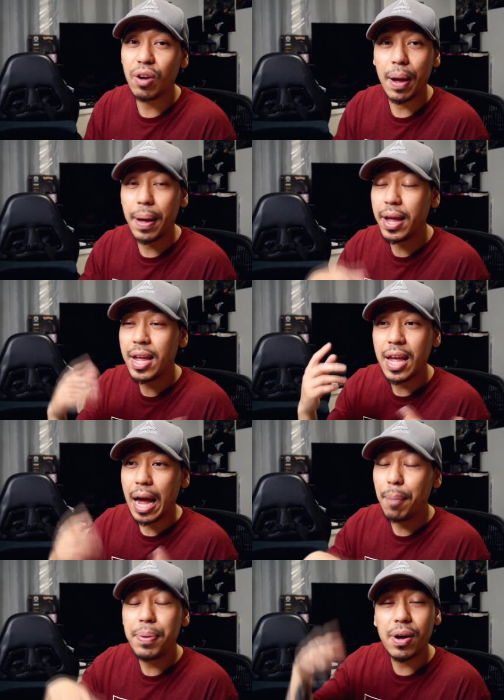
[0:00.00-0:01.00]
I,
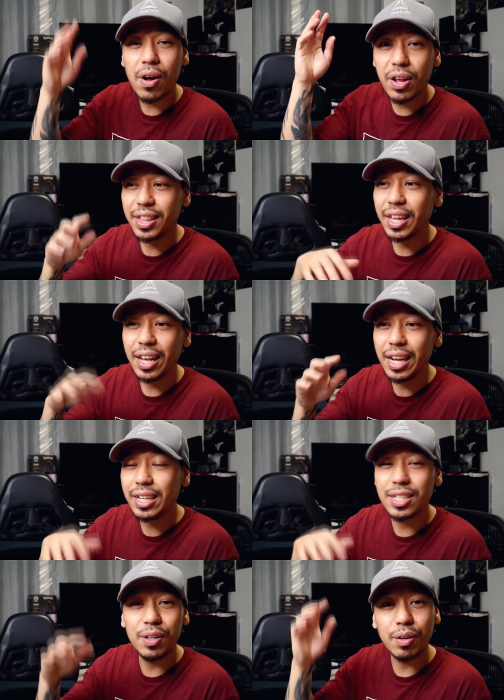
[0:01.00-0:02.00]
I'll put all the
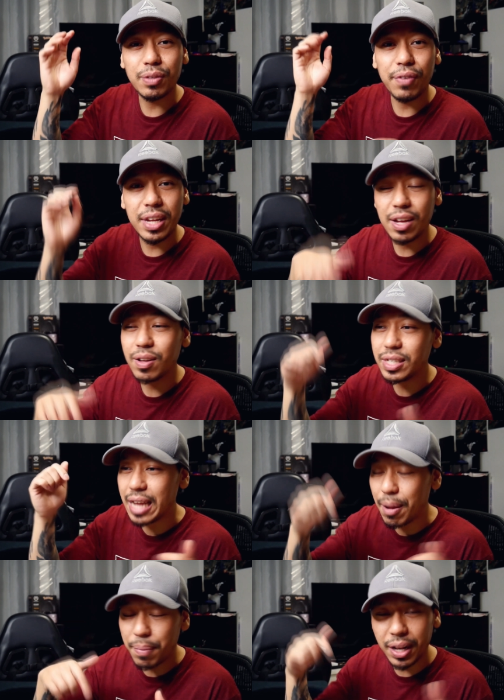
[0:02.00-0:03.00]
link to those videos
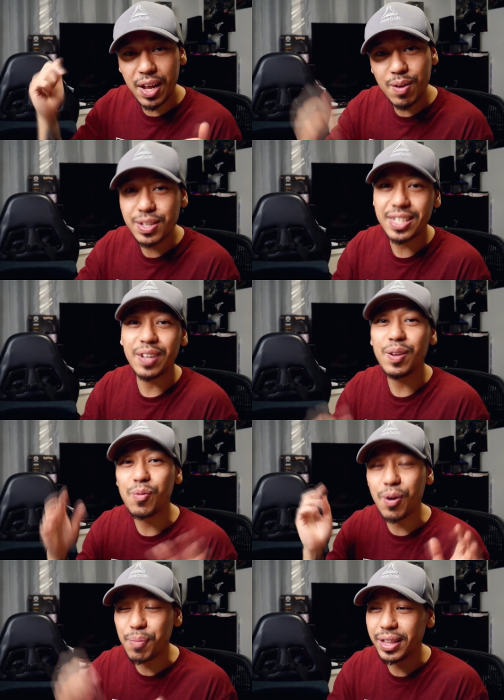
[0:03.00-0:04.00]
down below, so don't
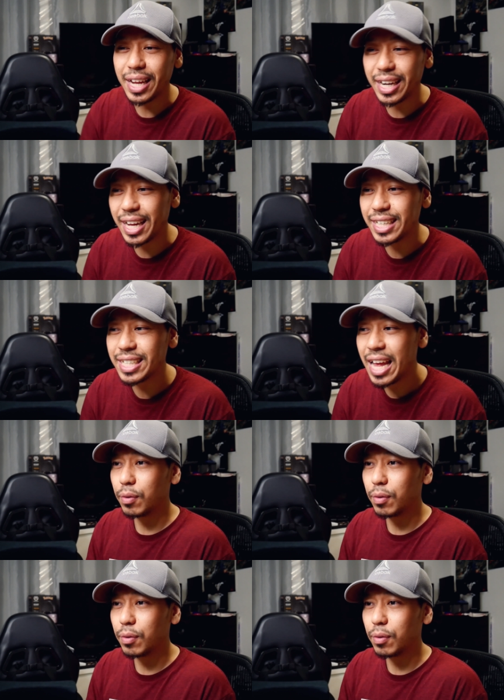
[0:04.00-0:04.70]
worry about that, guys.